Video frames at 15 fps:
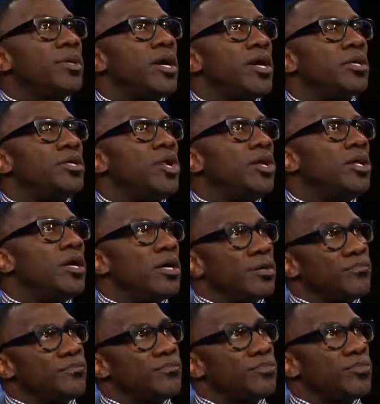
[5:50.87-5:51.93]
going to, look,
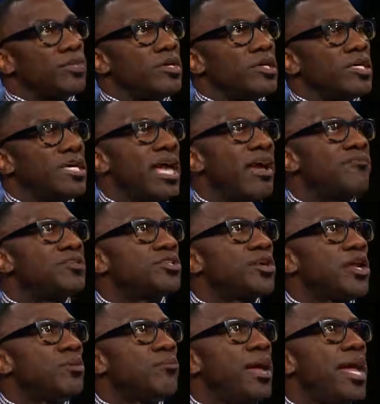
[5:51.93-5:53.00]
Kevin's
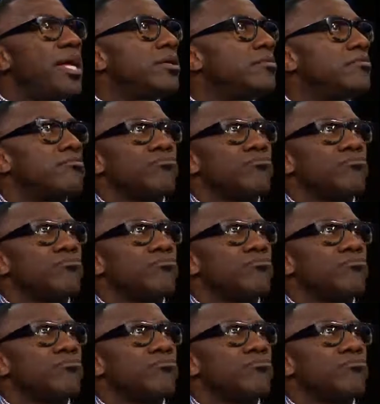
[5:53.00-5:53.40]
going to make,